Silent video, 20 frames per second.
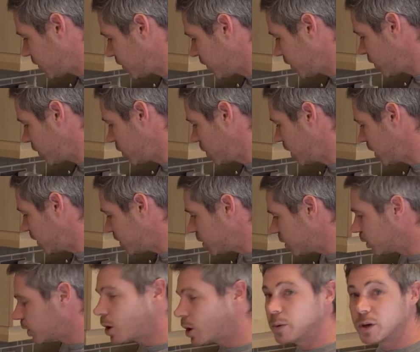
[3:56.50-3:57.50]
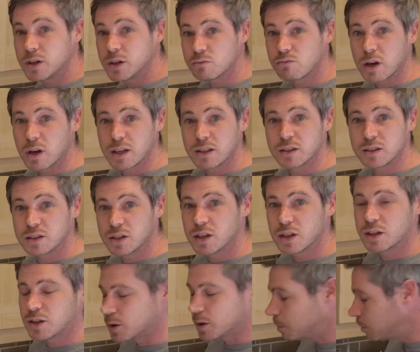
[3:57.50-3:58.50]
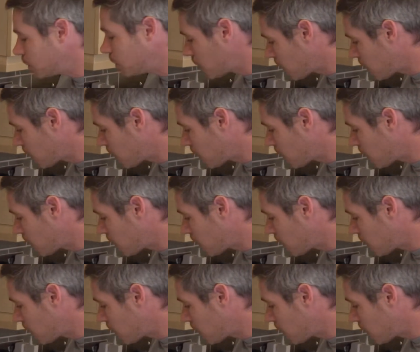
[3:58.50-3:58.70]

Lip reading: for a few minutes. You'll know when it's ready to turn them